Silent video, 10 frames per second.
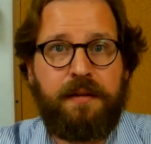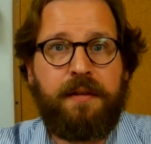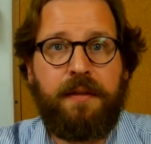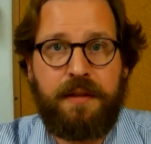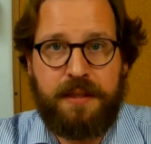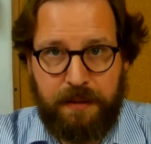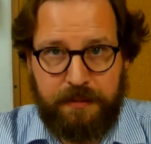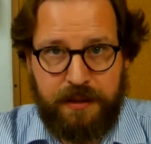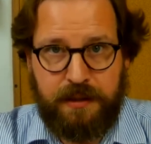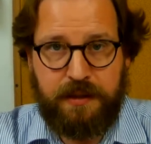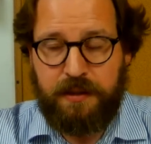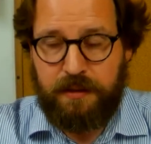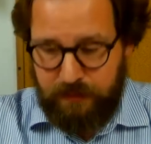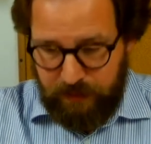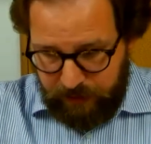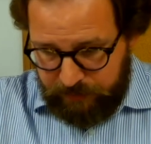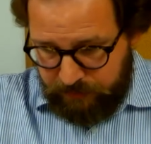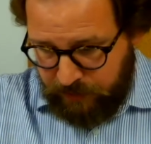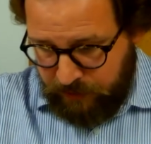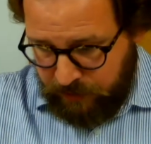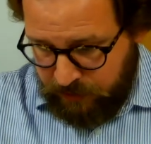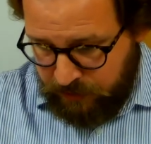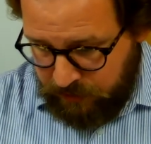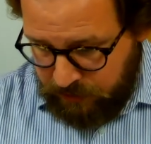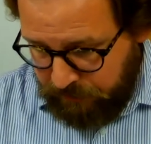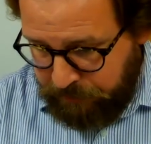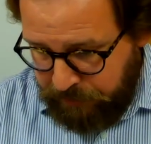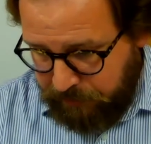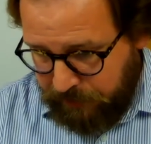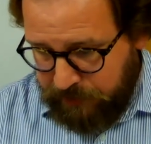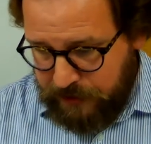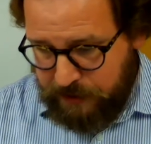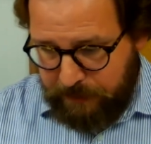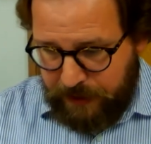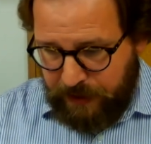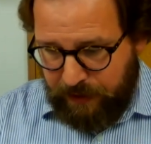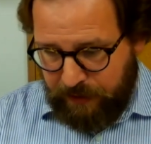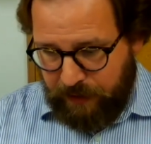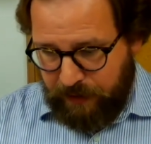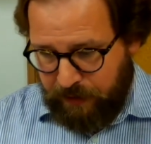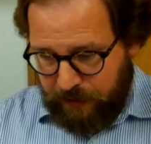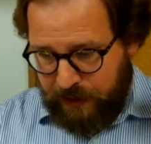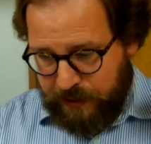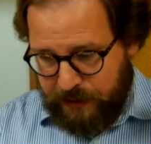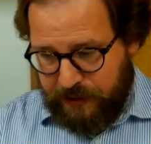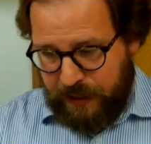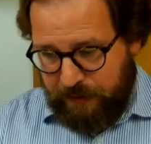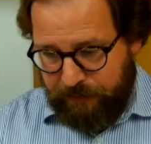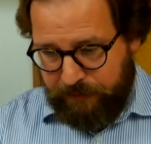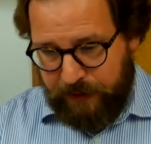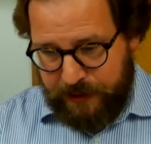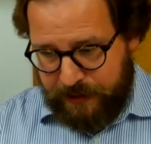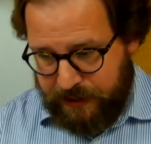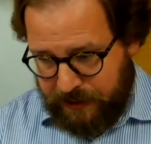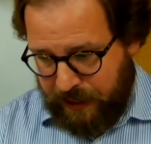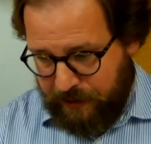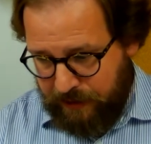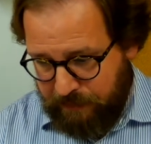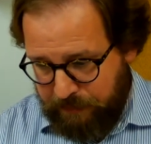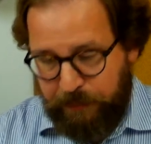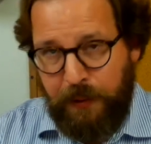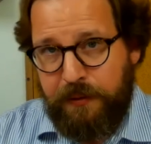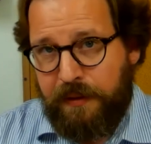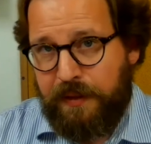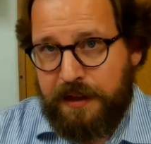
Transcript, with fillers: the substance, right? So biblically speaking, then, I think it's safe for us to say that both of these